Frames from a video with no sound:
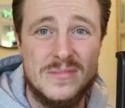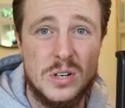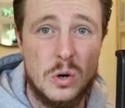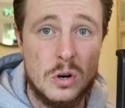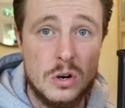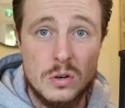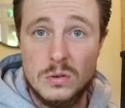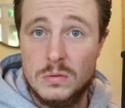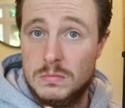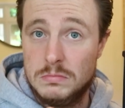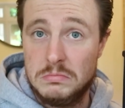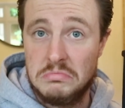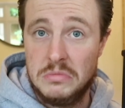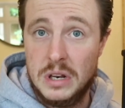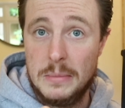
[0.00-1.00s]
All cool.
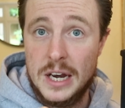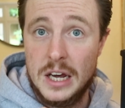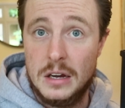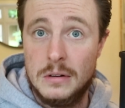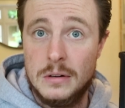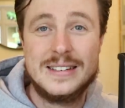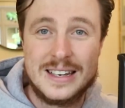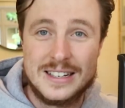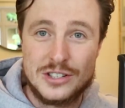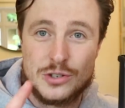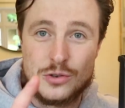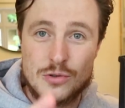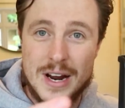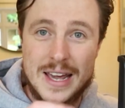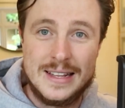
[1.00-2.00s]
Let me know. Let's get
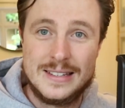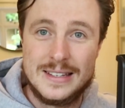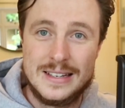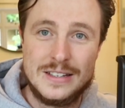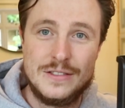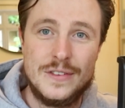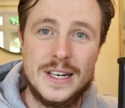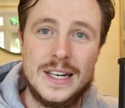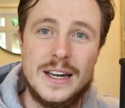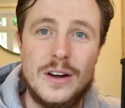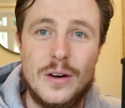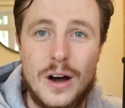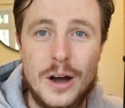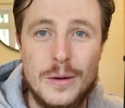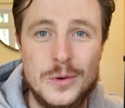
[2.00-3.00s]
straight into this
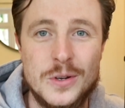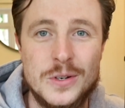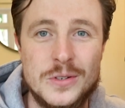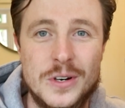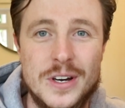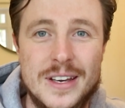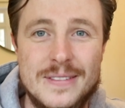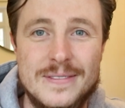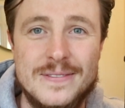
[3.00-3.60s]
video. I hope you enjoy.